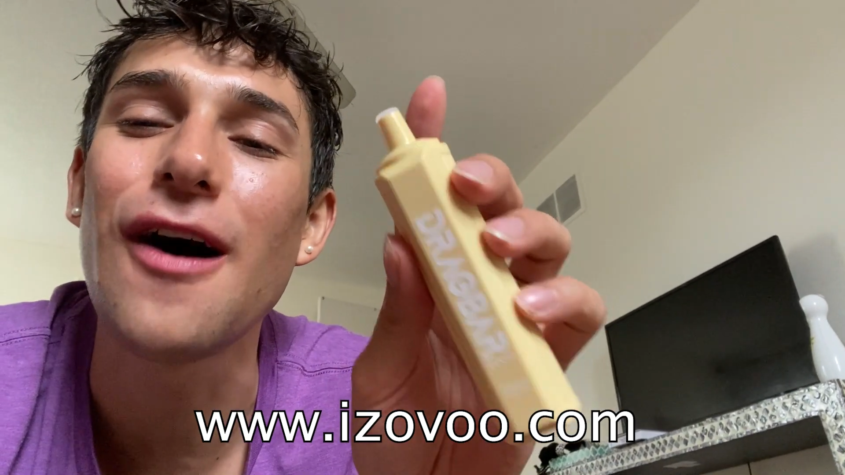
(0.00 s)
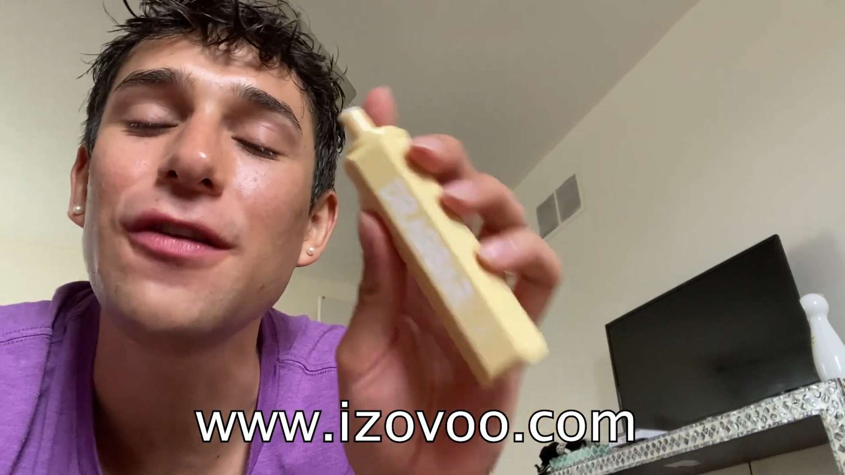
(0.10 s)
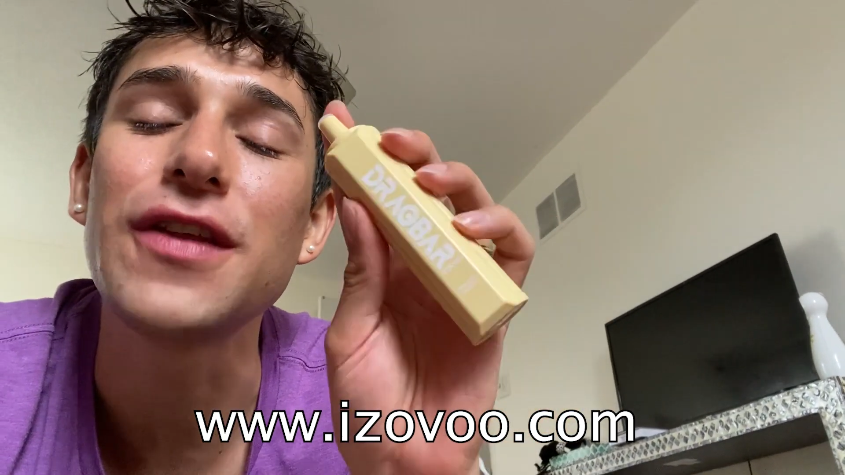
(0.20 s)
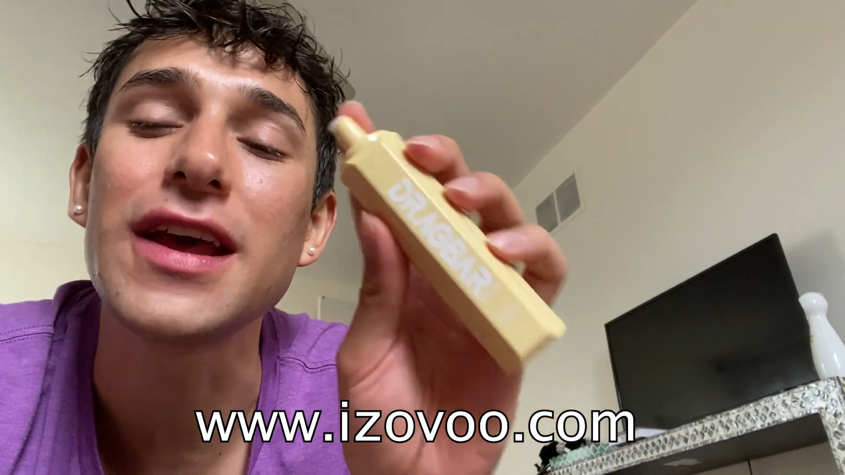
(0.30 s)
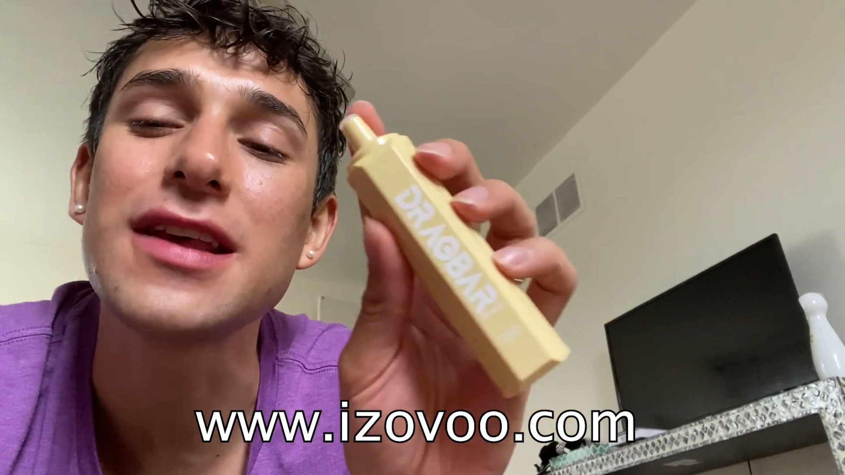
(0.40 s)

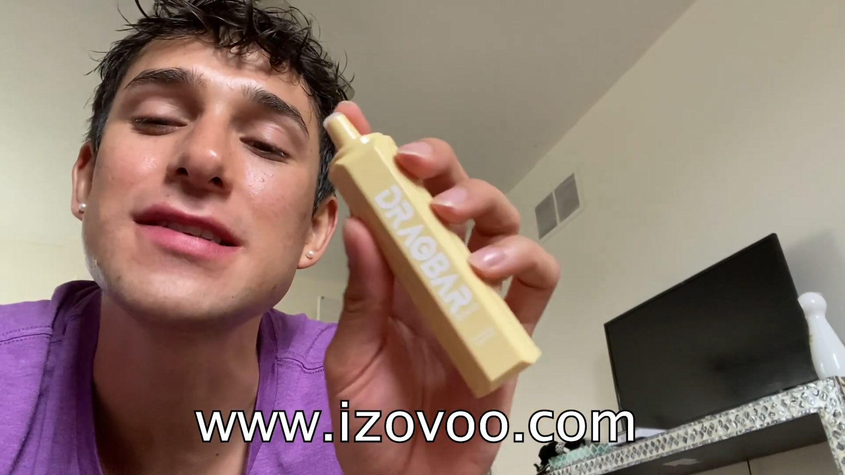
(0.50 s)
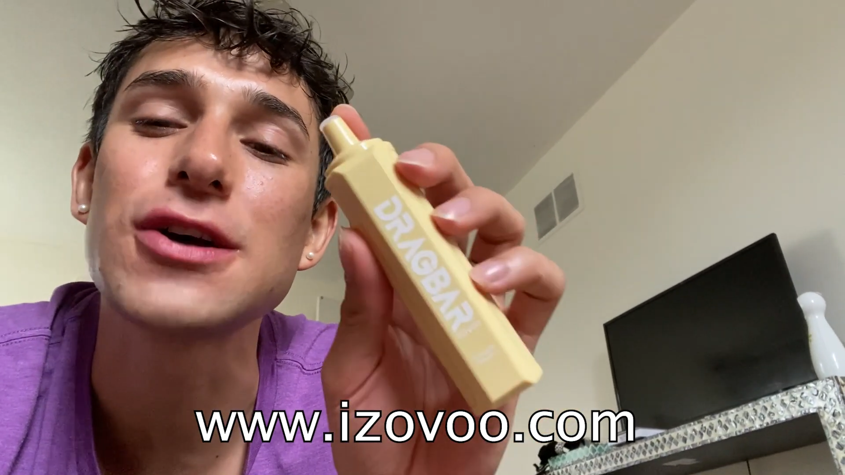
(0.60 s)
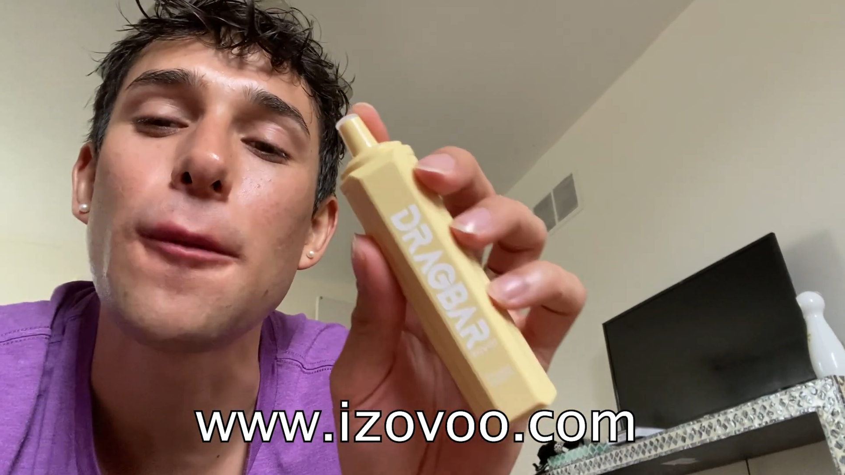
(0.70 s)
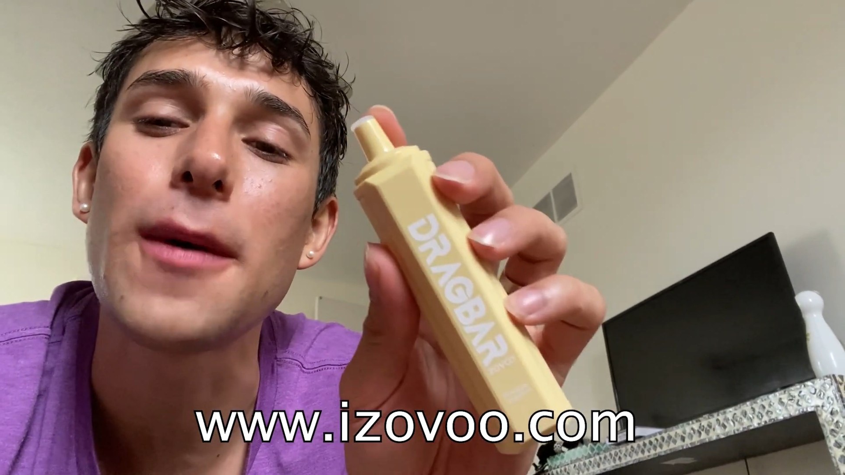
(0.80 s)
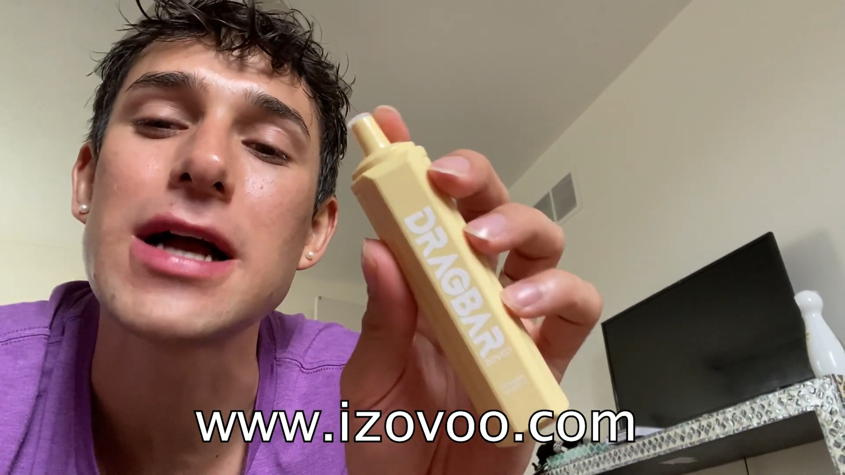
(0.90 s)
Thank you
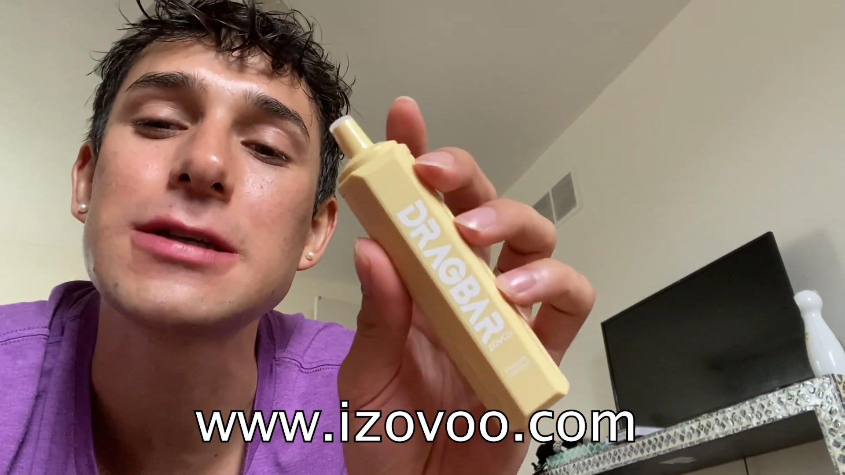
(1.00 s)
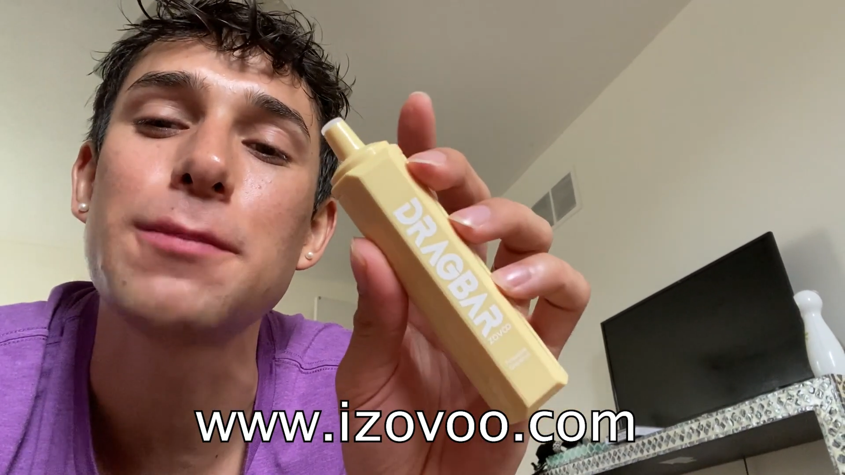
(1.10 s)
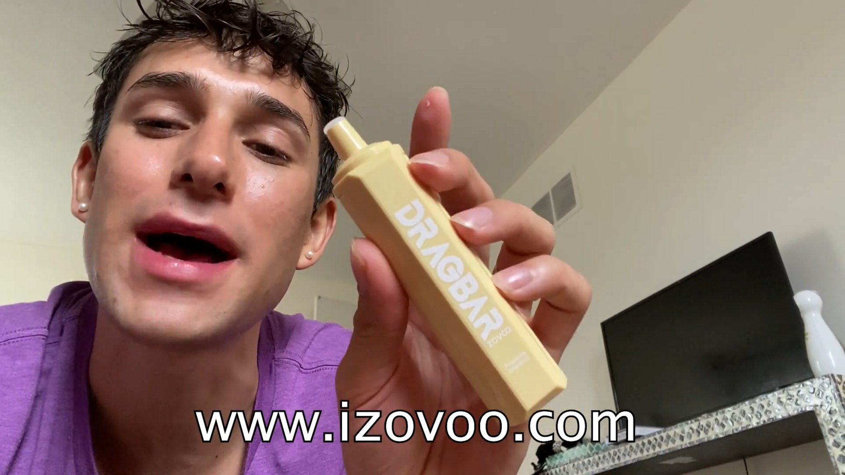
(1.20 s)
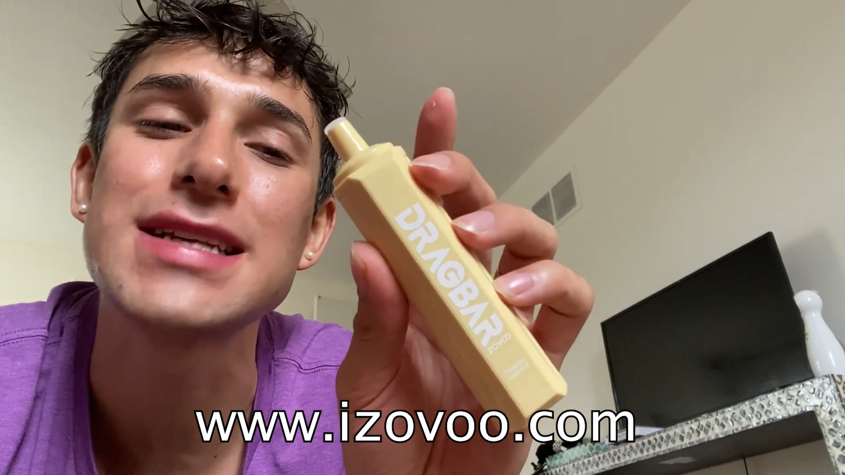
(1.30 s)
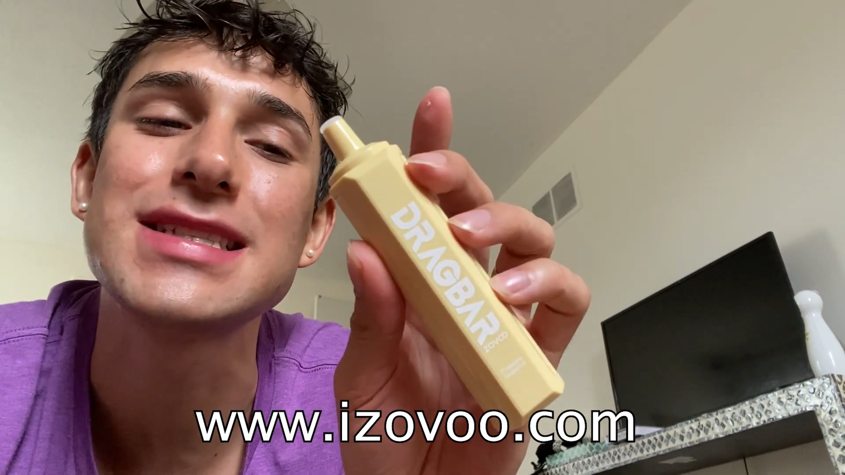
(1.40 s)
so much,
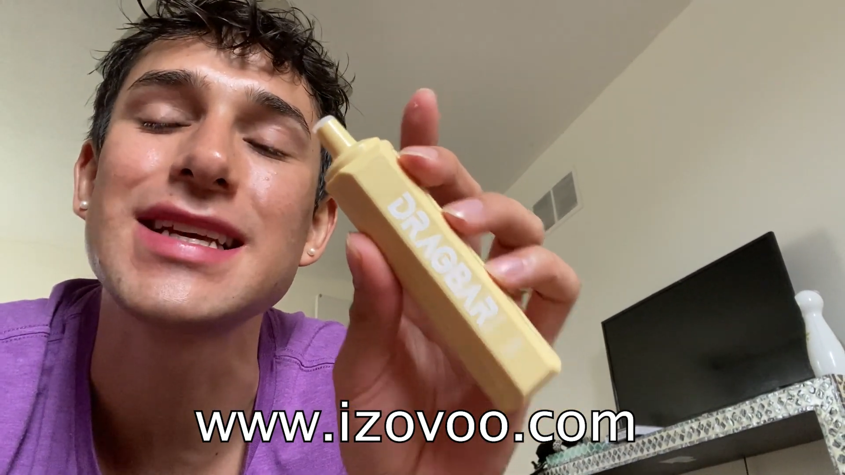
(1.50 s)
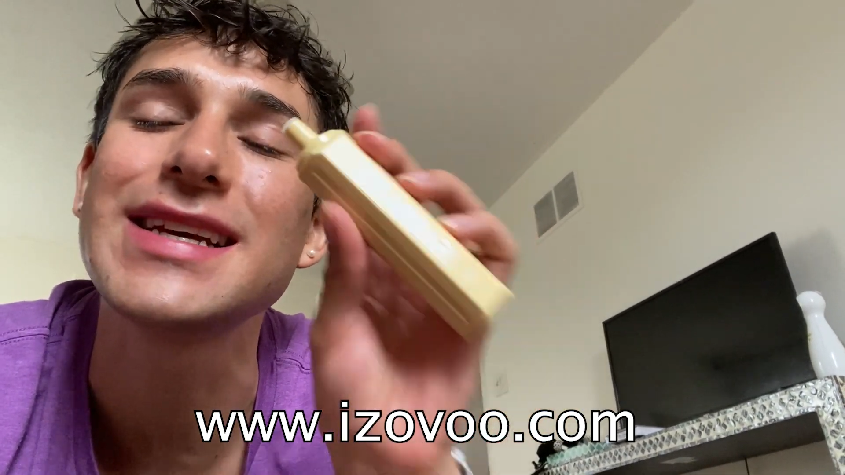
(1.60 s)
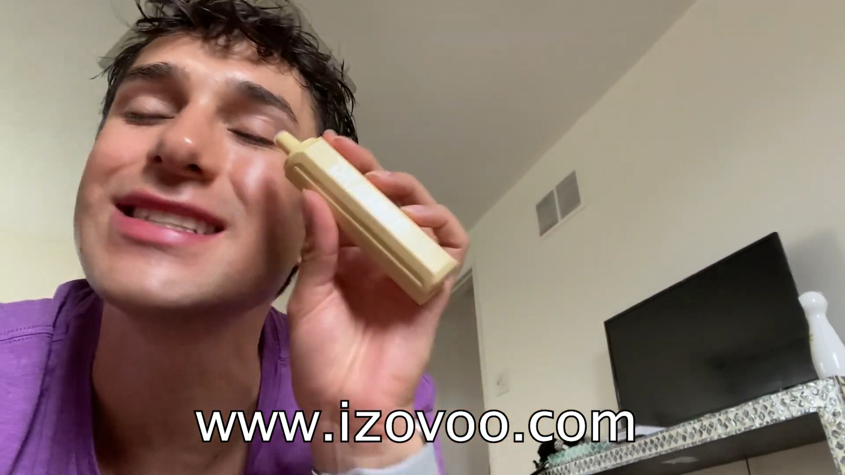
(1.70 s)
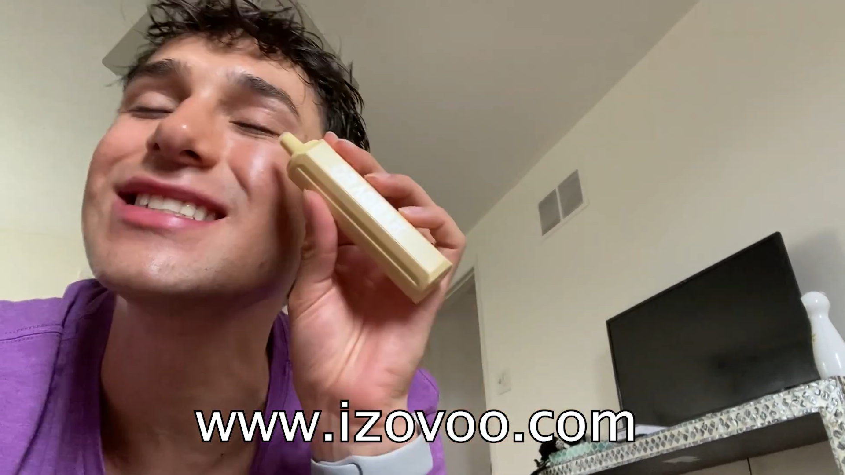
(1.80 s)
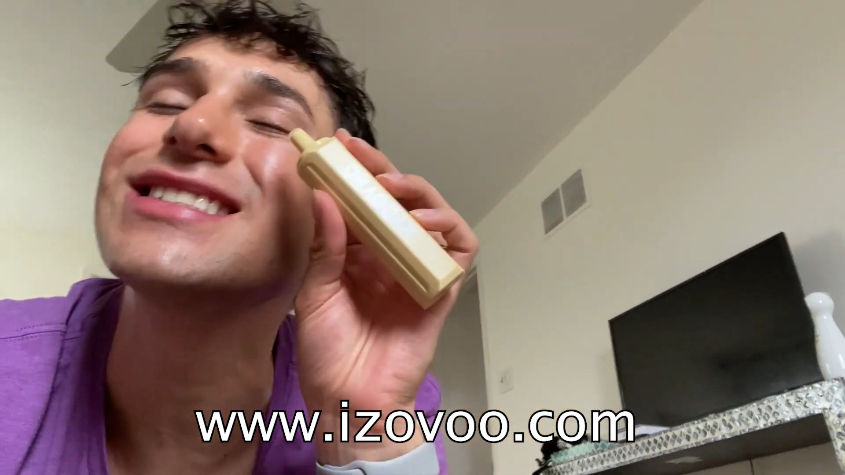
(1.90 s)
besties.